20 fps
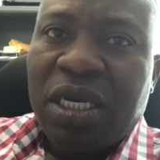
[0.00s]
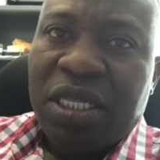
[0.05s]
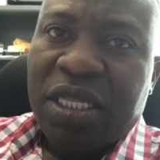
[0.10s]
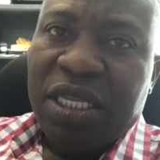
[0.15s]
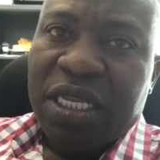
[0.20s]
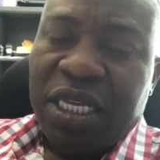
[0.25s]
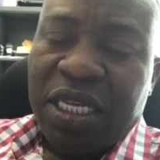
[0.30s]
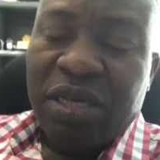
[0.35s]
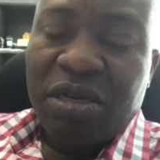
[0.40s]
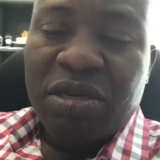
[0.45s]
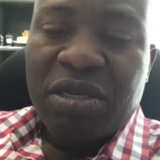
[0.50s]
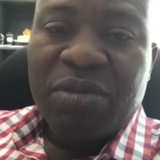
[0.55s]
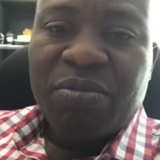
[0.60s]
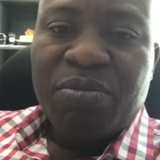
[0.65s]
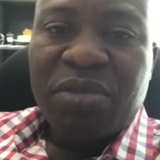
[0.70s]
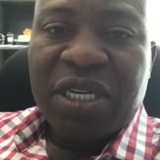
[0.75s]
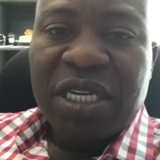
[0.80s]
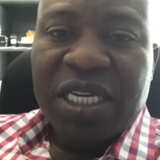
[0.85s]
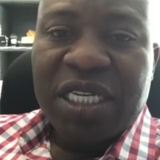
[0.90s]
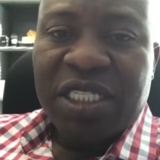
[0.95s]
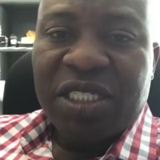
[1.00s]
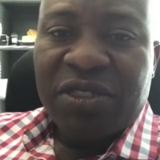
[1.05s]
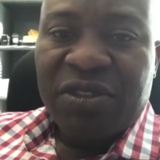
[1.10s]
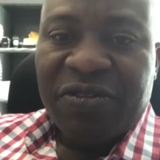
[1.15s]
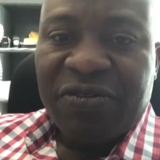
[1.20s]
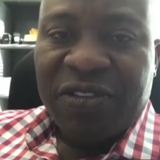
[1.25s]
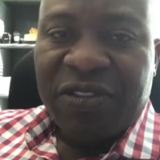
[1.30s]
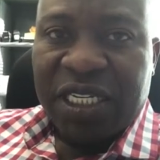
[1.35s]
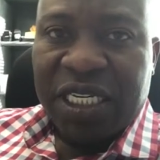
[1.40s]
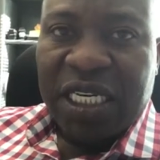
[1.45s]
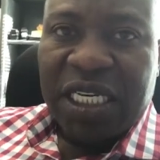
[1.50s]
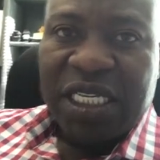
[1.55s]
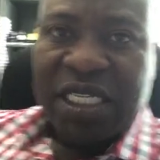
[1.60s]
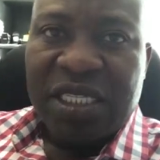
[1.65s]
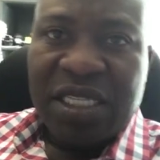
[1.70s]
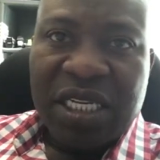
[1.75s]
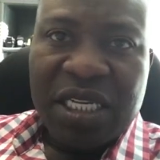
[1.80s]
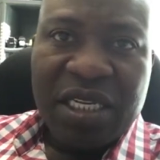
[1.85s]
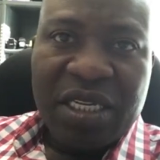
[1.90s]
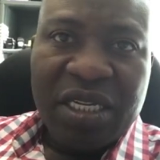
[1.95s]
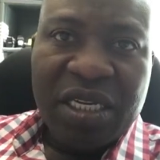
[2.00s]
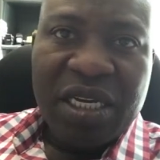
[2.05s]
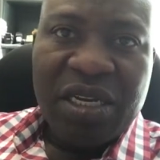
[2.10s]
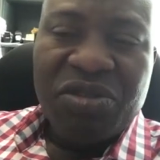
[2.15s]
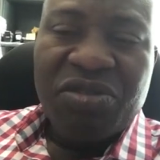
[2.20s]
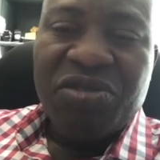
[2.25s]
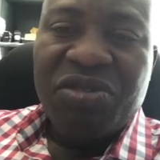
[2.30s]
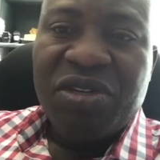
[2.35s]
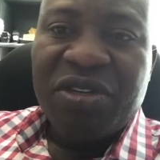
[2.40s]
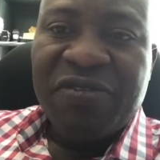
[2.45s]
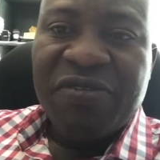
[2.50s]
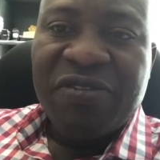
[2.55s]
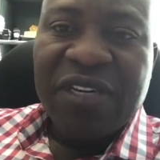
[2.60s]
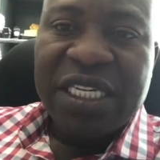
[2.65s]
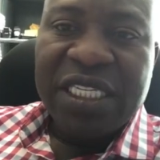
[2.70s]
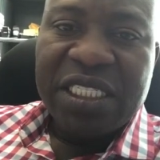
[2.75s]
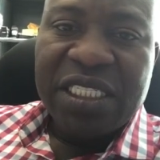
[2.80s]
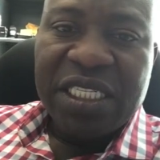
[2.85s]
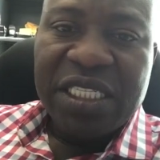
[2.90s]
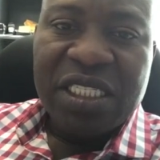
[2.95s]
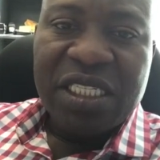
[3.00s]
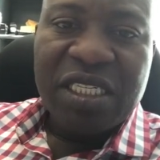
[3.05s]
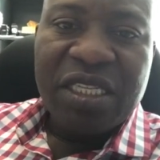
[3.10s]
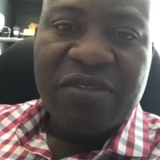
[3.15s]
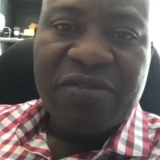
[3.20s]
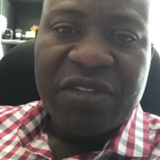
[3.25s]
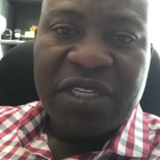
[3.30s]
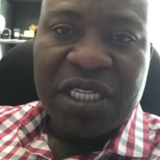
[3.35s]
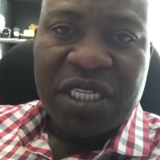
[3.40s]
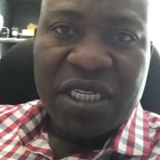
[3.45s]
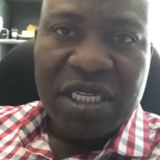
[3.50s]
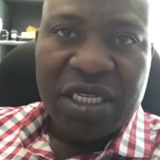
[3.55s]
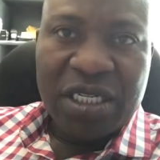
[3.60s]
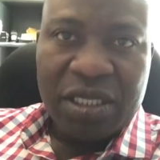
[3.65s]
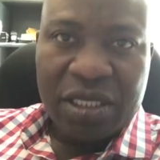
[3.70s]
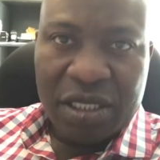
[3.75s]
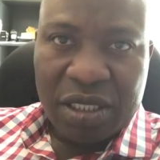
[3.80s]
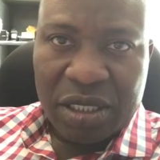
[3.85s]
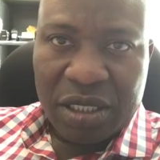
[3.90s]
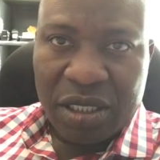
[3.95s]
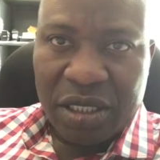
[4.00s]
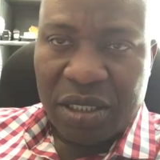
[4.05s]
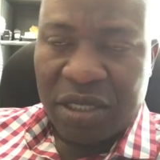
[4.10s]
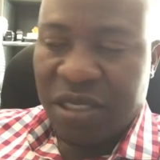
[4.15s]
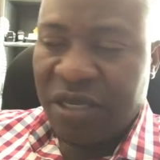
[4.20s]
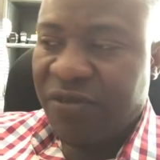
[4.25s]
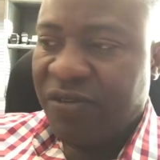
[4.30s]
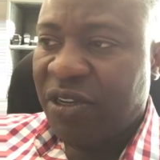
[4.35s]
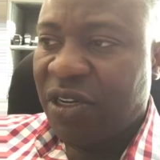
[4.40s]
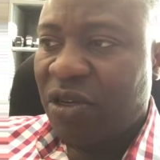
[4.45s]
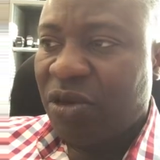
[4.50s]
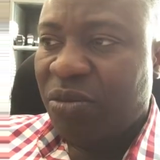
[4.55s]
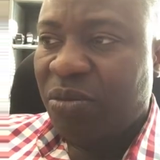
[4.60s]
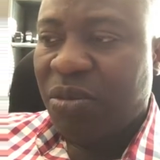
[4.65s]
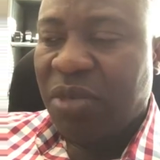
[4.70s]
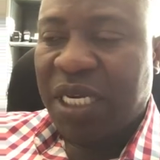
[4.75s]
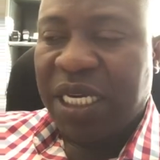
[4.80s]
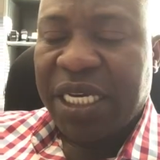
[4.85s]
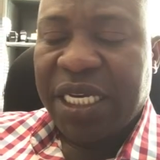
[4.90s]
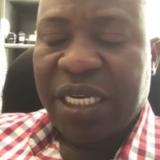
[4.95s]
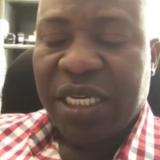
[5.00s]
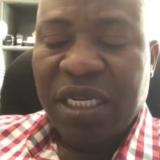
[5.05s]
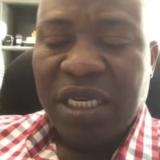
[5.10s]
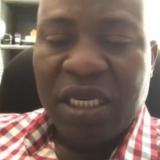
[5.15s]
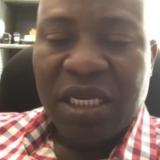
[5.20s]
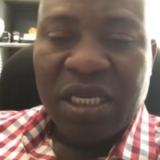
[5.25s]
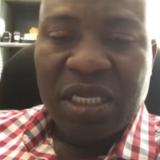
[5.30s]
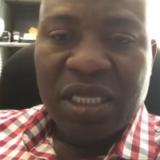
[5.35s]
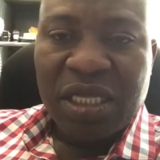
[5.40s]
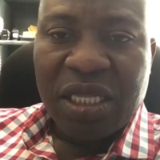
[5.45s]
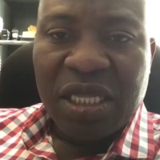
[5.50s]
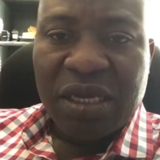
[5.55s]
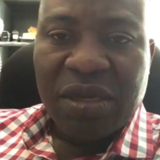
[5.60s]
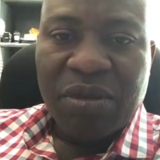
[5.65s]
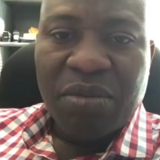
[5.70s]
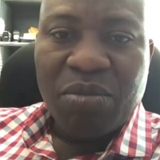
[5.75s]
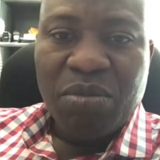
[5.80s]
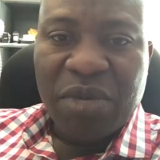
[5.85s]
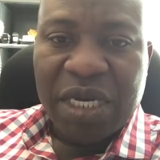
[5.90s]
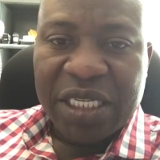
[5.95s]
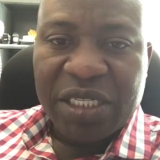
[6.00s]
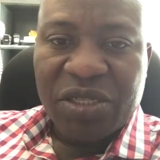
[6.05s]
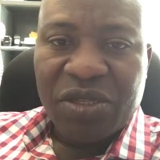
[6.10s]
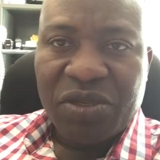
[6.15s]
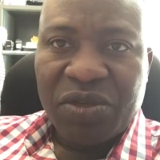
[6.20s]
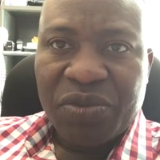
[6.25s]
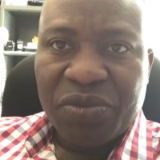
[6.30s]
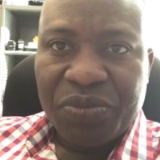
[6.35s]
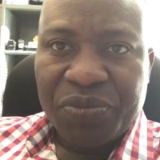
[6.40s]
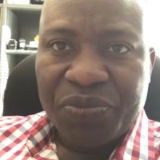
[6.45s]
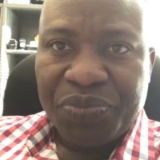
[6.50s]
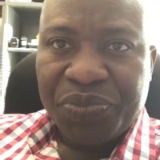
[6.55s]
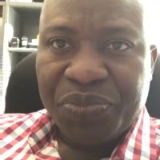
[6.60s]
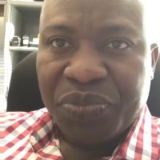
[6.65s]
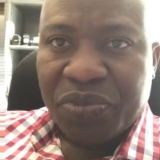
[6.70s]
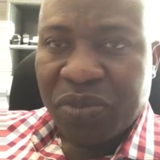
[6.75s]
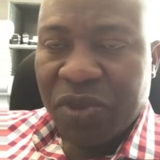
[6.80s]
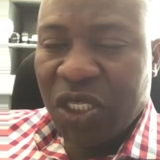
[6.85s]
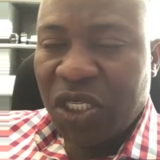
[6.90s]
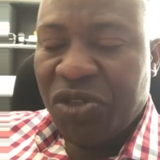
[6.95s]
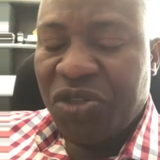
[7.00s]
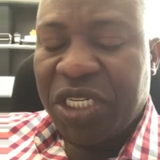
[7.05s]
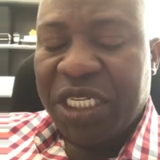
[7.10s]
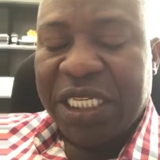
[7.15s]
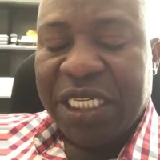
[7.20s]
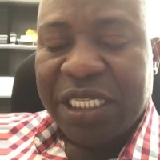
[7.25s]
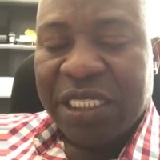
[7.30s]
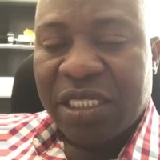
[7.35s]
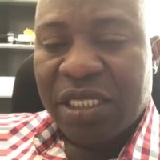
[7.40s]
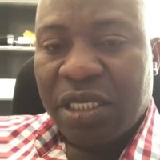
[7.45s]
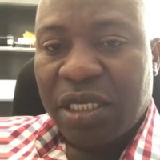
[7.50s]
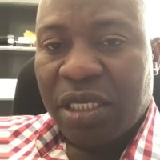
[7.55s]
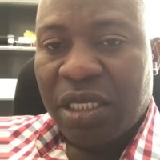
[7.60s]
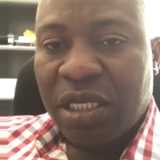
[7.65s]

The legal implication of the case is that how do you define sensitivity disks developed by the Bacto Unidisk